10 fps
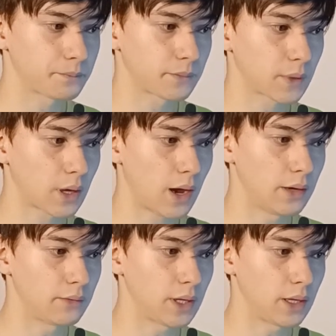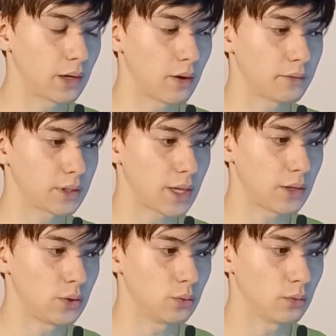kind of getting off
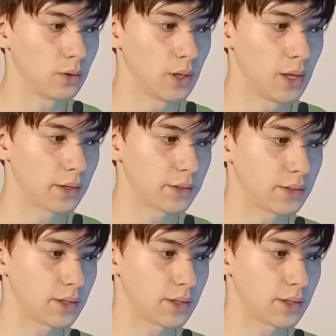schedule, because